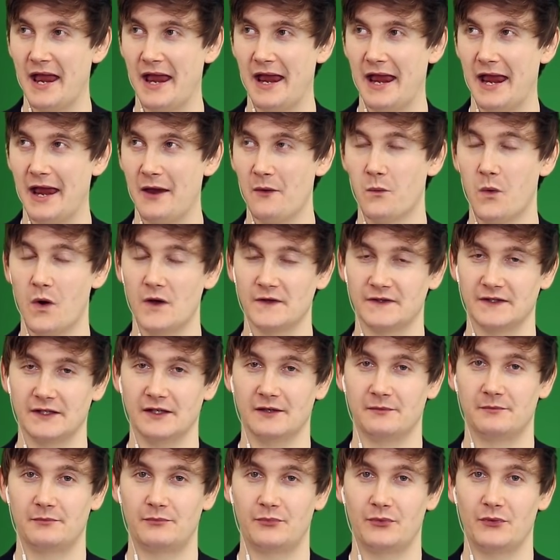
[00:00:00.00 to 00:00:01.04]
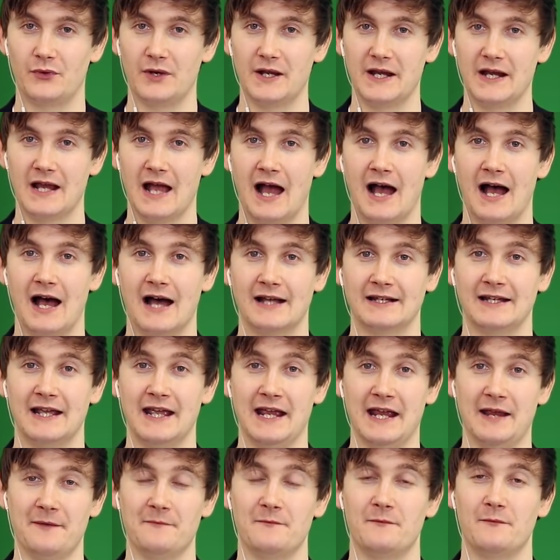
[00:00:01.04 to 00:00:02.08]
it was a pretty hard
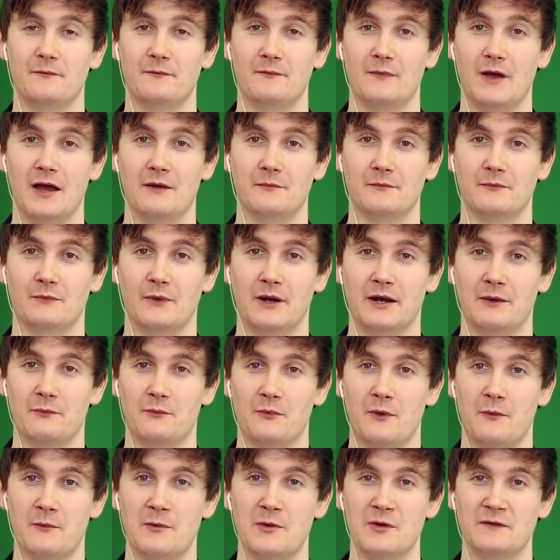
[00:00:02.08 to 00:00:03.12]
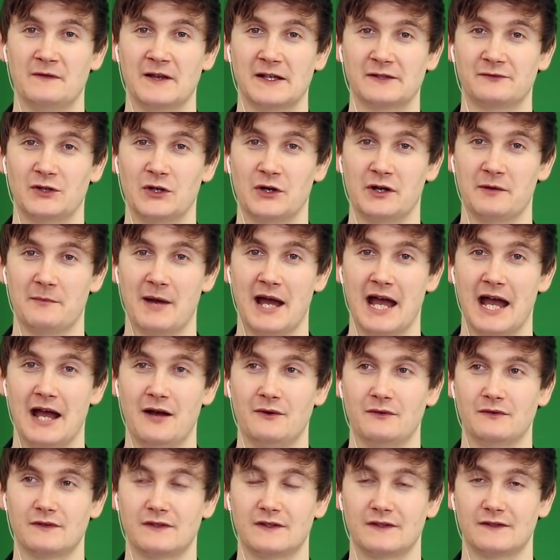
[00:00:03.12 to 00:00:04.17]
hit when we moved out to record in my
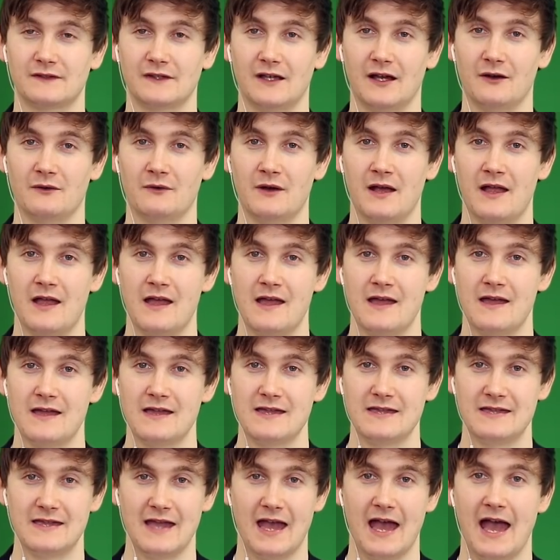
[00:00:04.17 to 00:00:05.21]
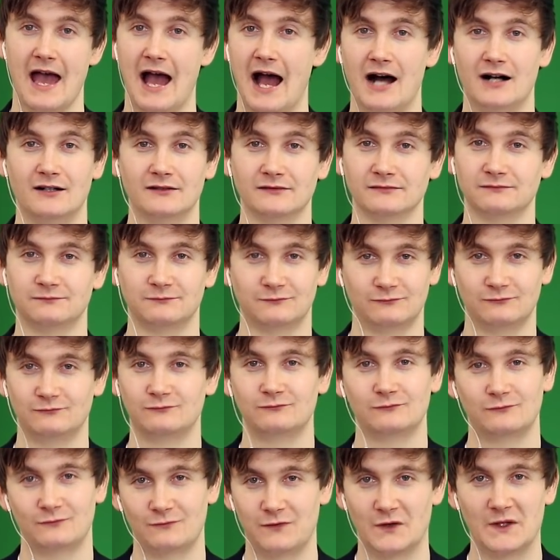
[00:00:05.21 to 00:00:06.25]
house. So yeah, I'll
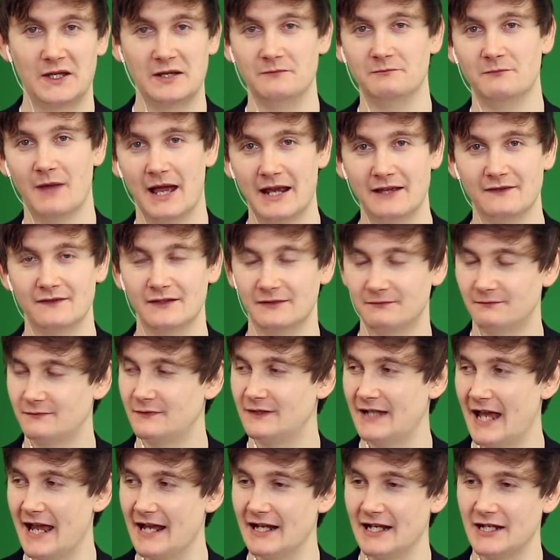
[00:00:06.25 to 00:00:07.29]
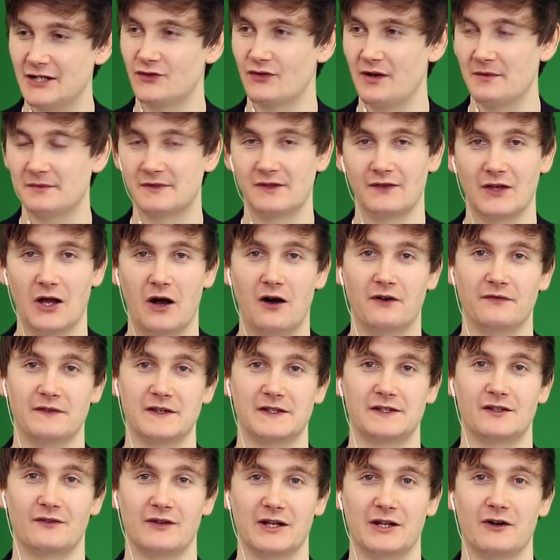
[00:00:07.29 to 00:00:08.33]
fucking make the daily trip to the office
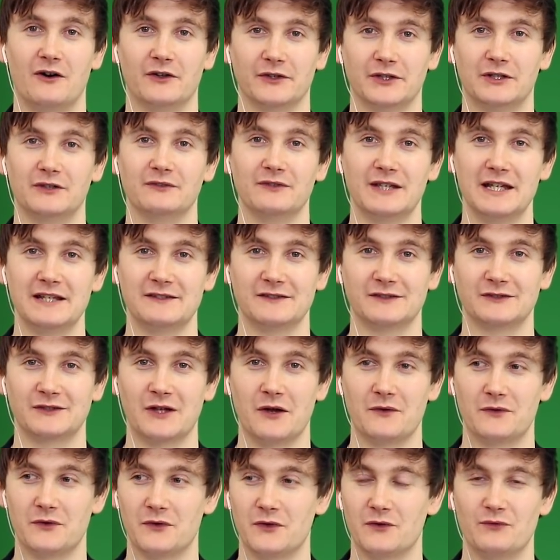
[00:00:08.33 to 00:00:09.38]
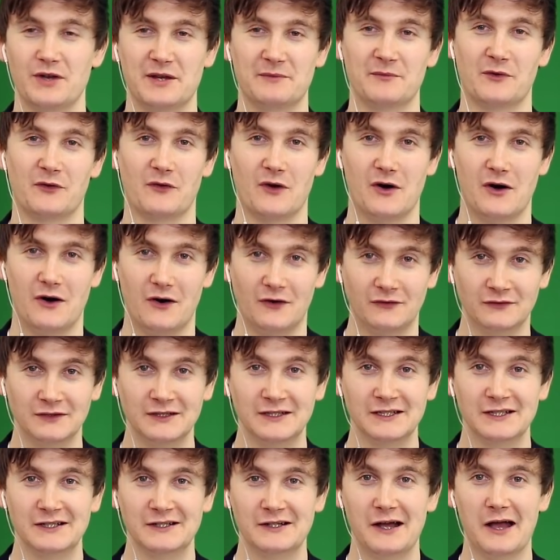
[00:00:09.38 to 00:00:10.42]
to record all these and go through the rigmarole
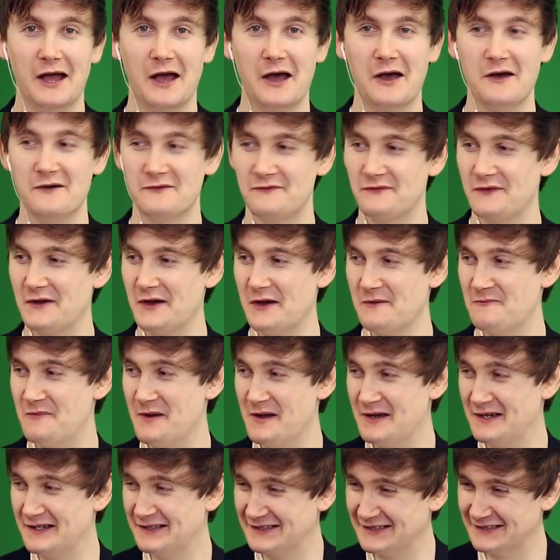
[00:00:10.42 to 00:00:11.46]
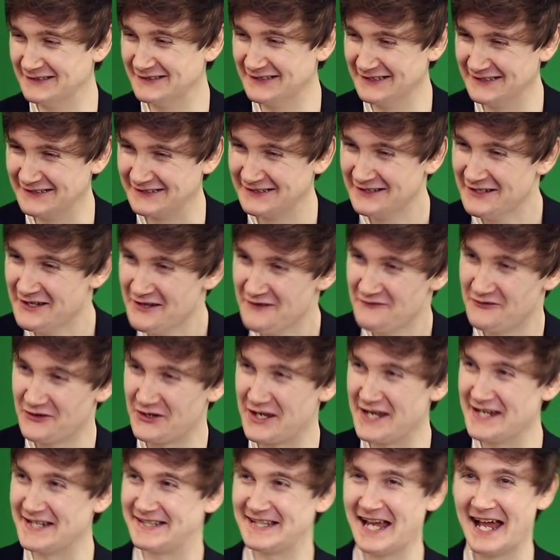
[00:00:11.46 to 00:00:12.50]
of
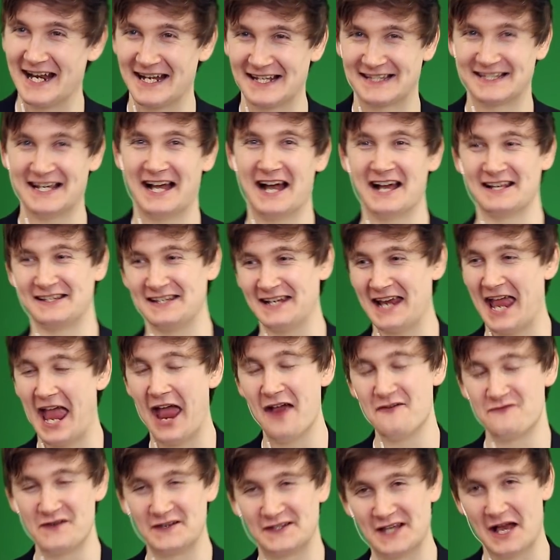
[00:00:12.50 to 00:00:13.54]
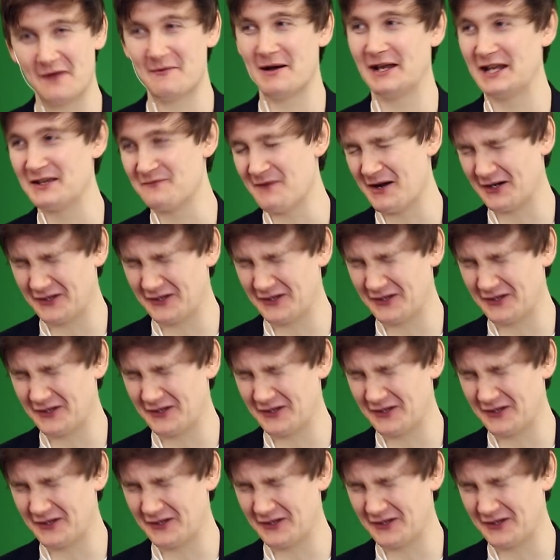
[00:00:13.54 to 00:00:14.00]
fucking sanitising every time I leave my